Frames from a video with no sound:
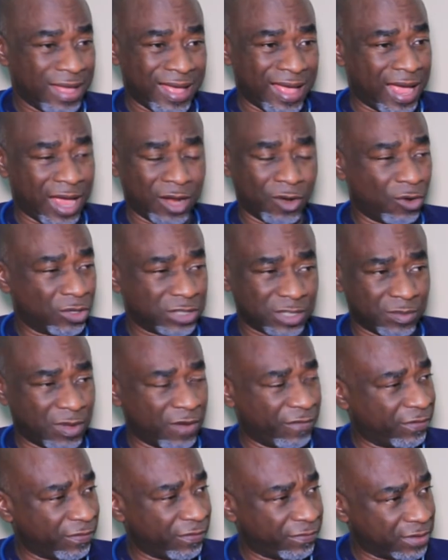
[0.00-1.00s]
I lost
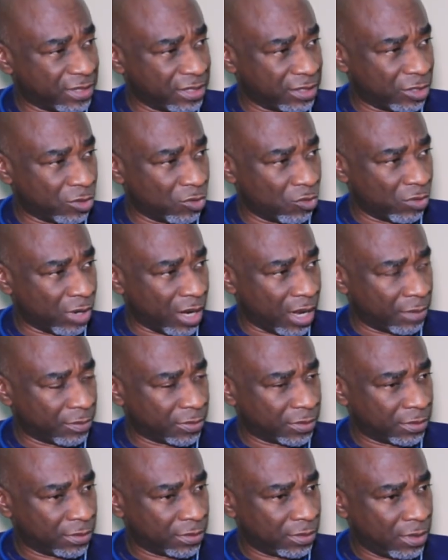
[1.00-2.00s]
about 15
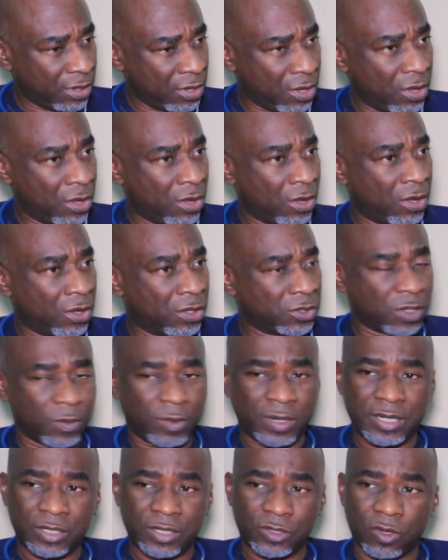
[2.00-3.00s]
kilograms.
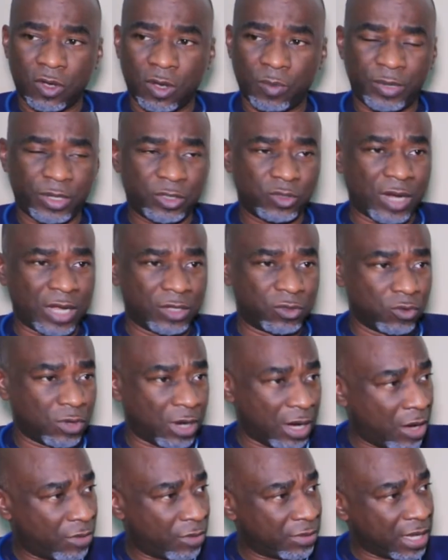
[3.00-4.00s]
Somebody saw a picture I took
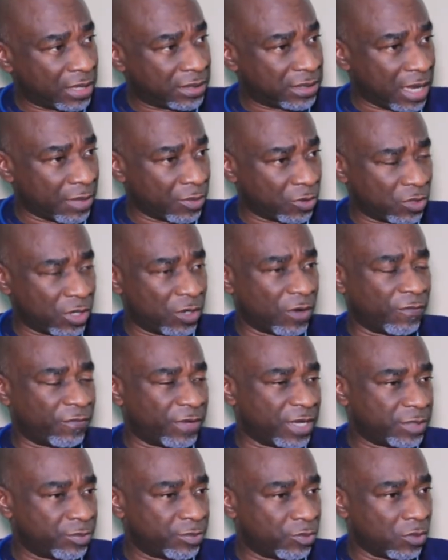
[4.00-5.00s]
around that time, I saw it on
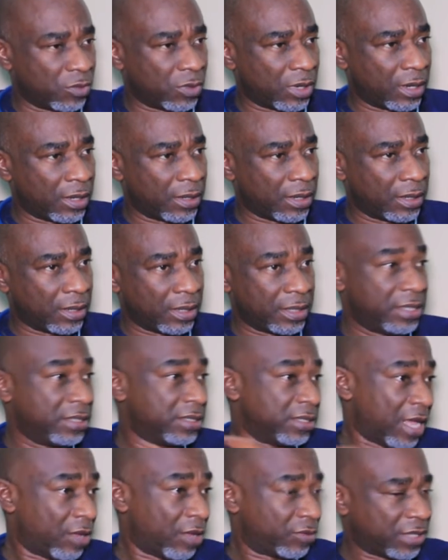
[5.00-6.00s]
Facebook.
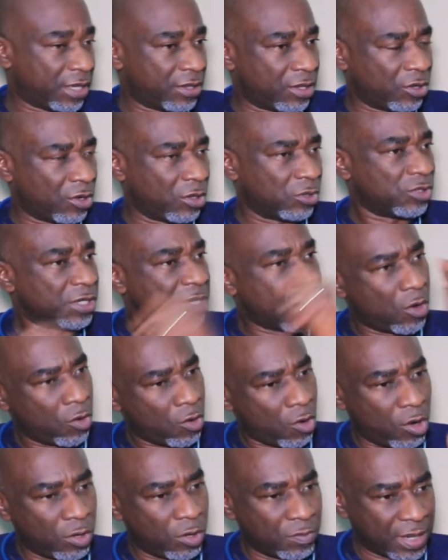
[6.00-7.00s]
He's outside the country now,
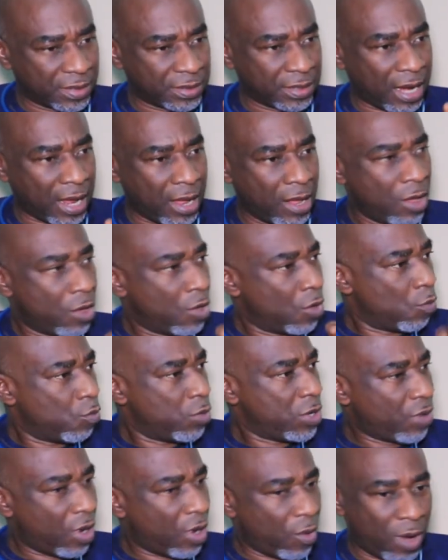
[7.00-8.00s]
called me and said,
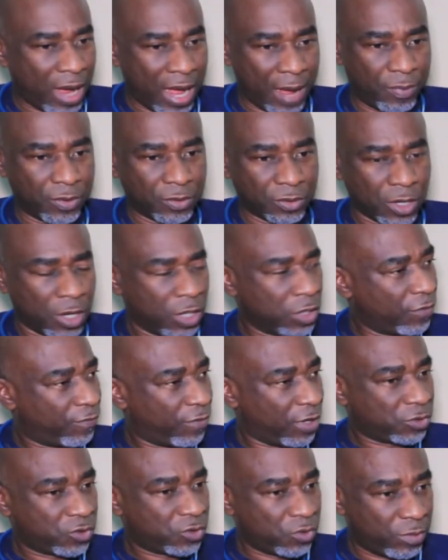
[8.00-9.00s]
what happened? You've
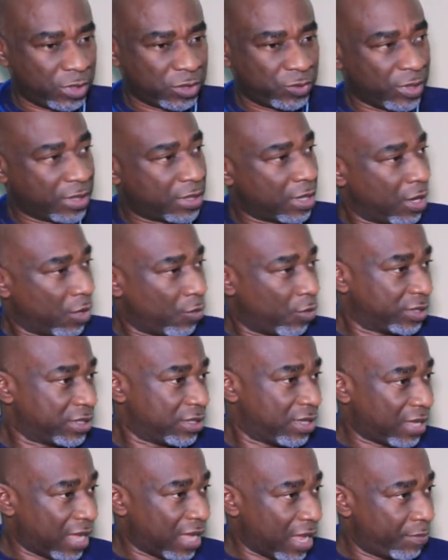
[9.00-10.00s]
lost so much weight. Was it
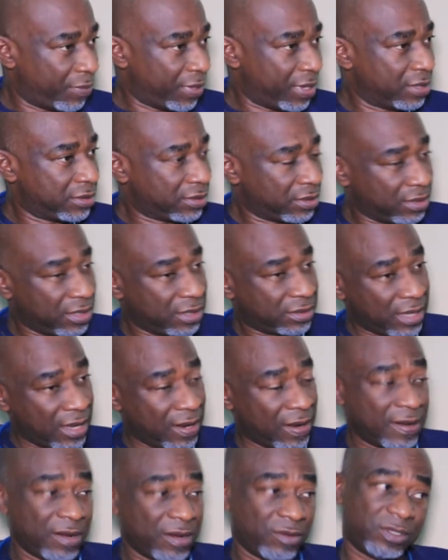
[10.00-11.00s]
the campaigns, this,
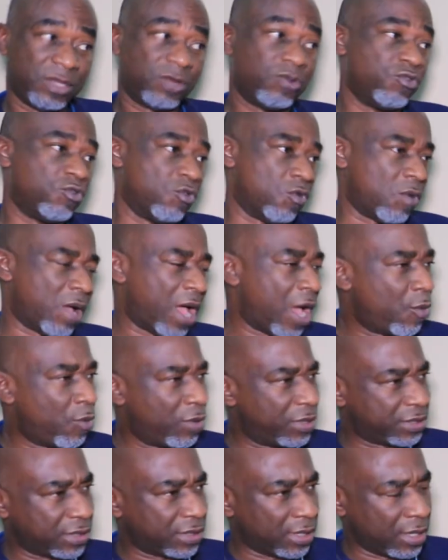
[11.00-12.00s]
that? And I said, no, I
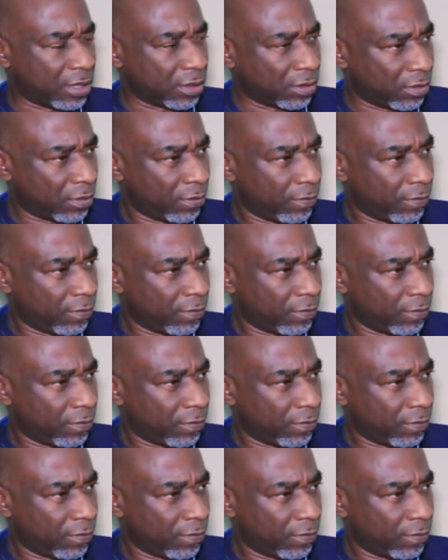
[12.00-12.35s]
was ill.